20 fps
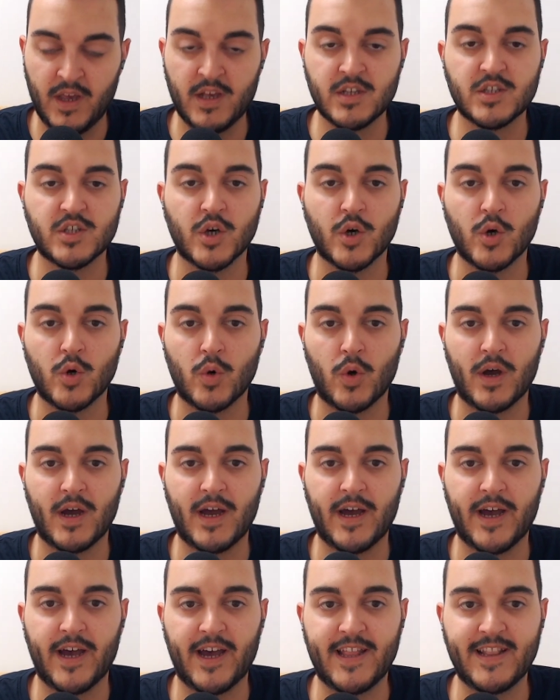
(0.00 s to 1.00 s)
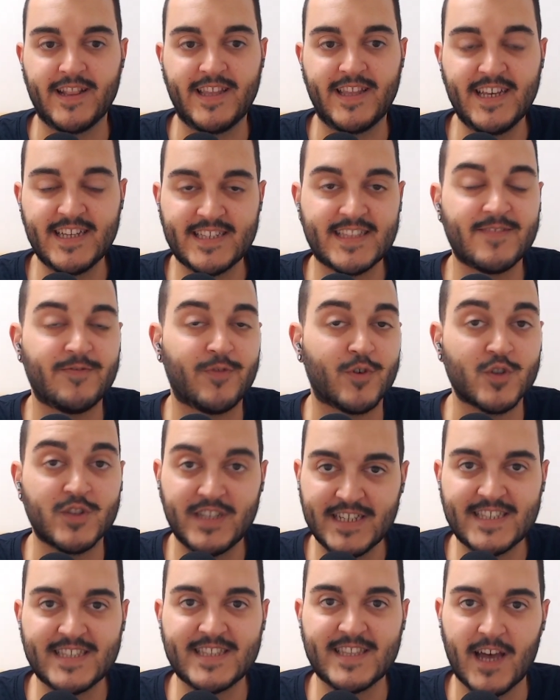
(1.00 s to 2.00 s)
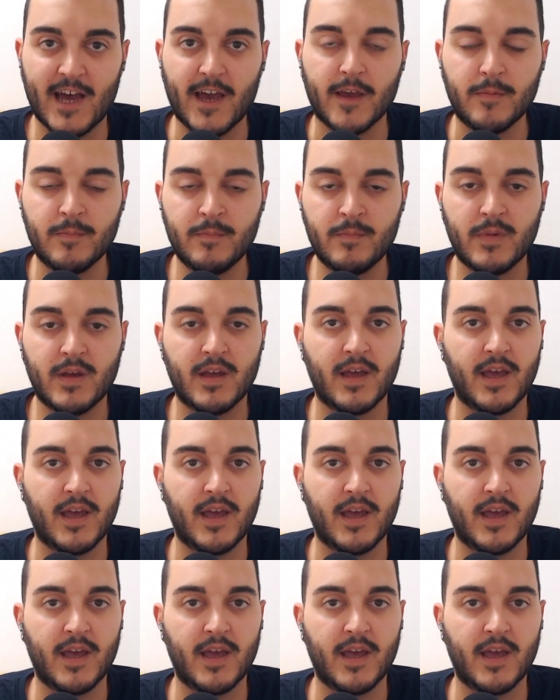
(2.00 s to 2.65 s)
So this for this time,